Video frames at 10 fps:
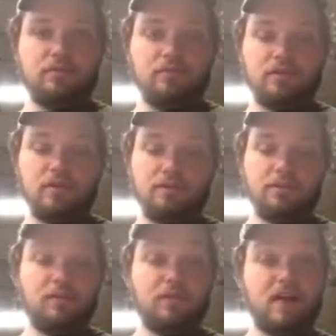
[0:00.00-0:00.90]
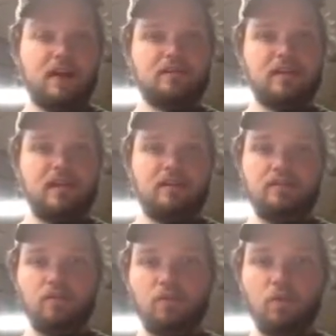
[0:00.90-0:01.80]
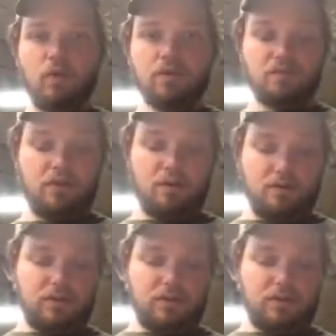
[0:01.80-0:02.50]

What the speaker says: sharpened or filed down in one stroke.